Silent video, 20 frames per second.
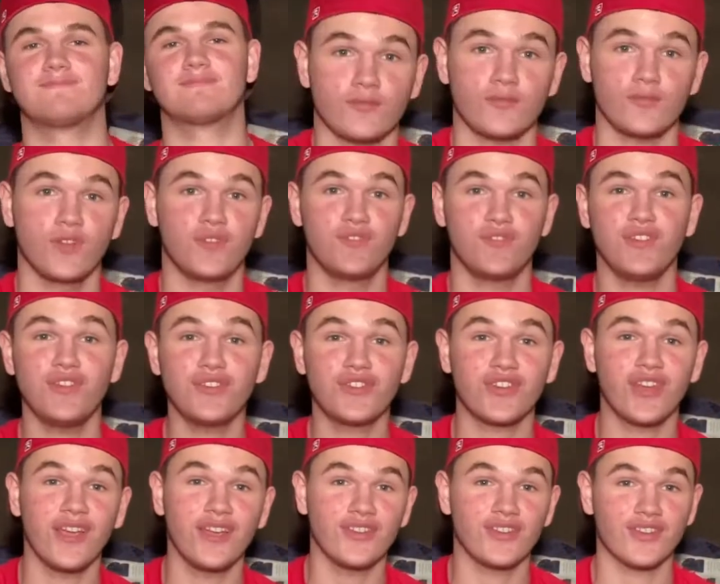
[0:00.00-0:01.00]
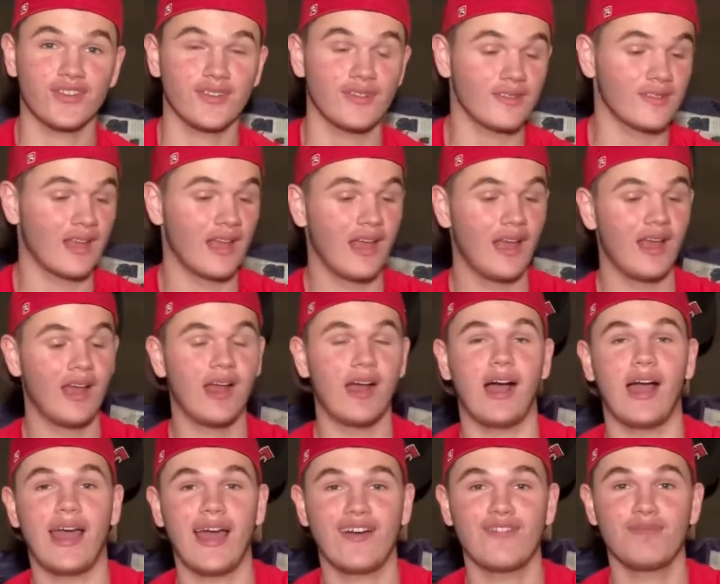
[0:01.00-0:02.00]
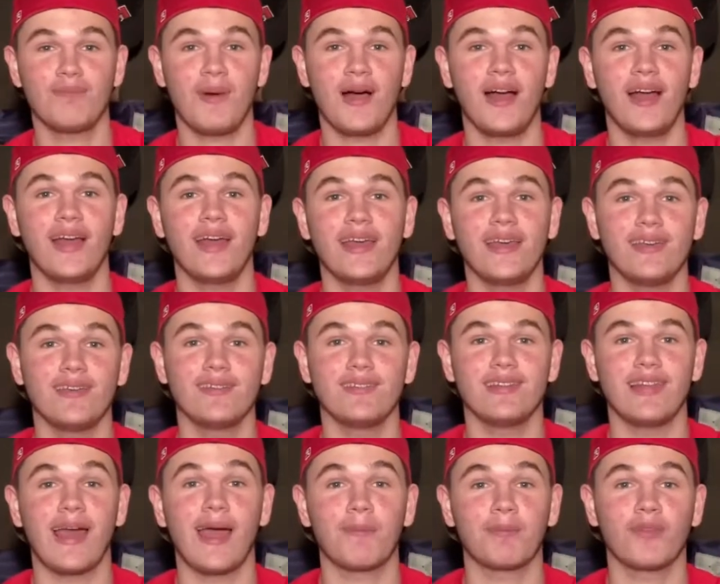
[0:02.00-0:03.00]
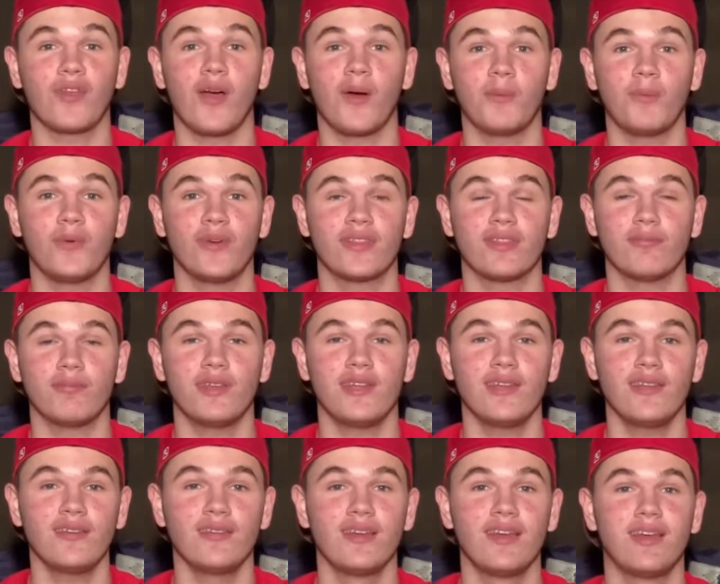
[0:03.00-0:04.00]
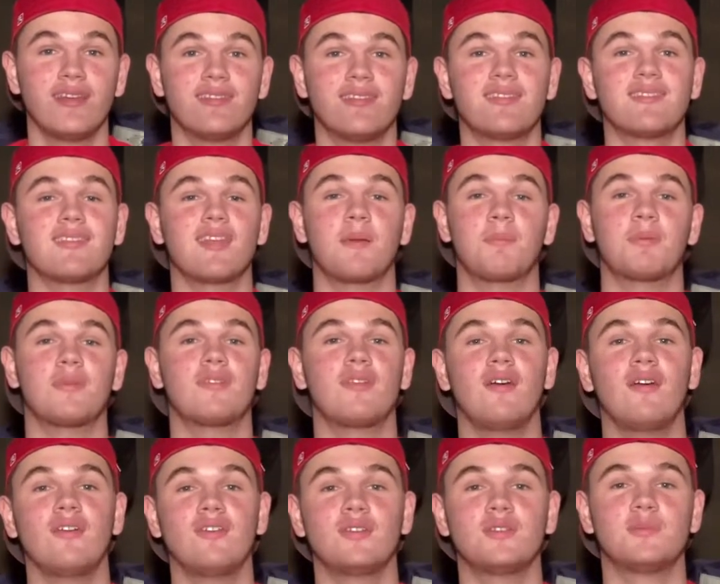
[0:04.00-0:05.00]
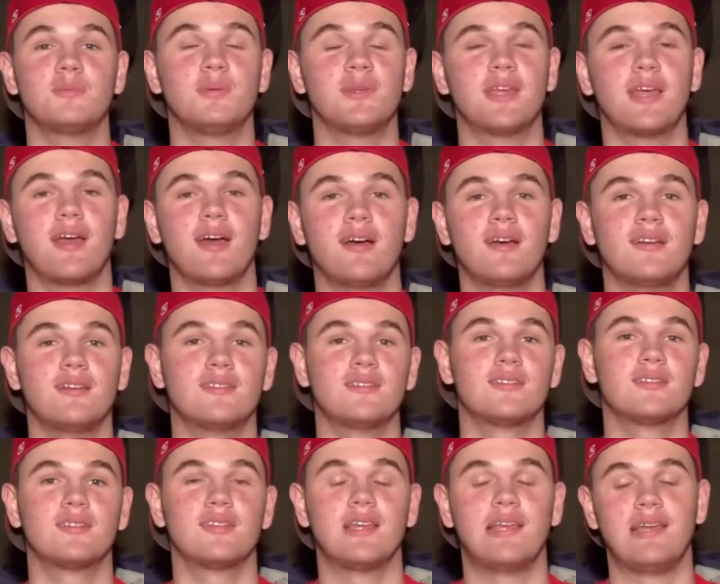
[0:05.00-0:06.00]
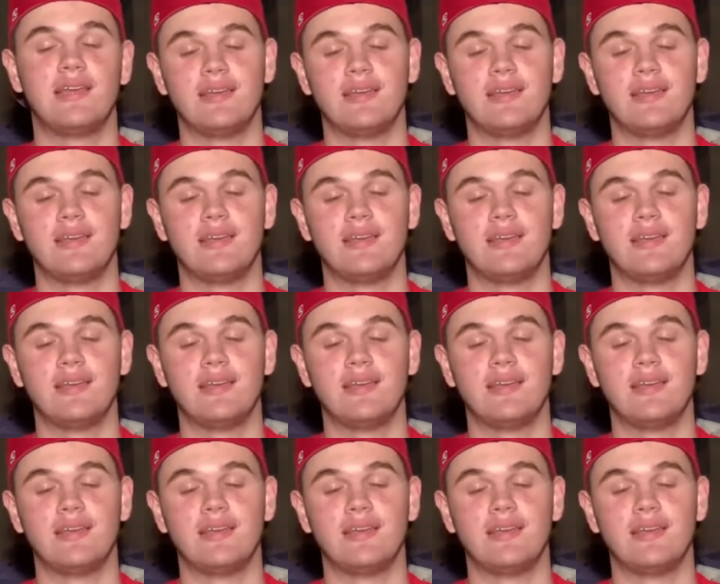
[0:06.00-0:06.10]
A few changes. I have my laptop with me this episode because,